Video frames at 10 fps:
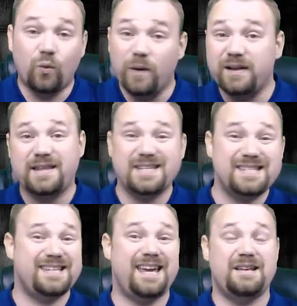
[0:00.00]
Really,
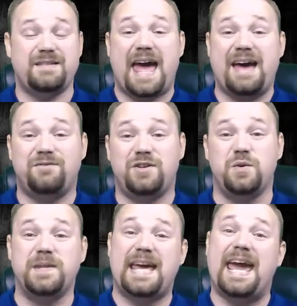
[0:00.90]
this can have to
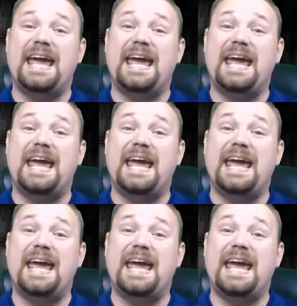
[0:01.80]
do with